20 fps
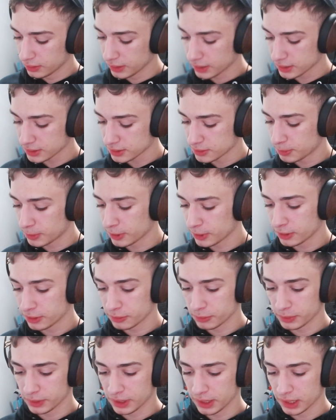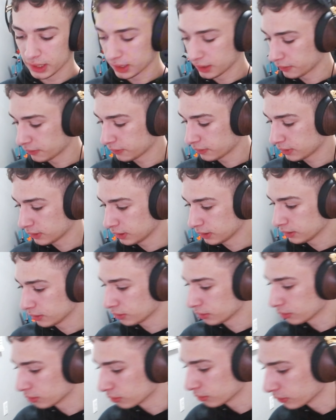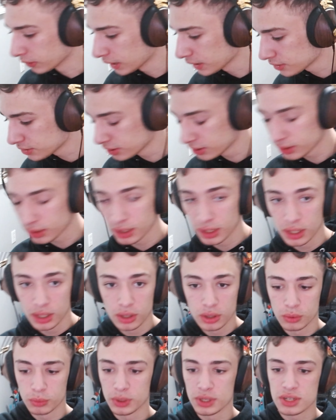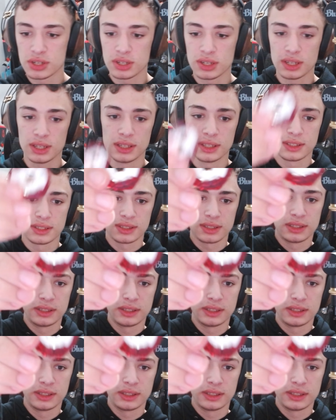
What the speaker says: Next part, we have the Ratchet, which is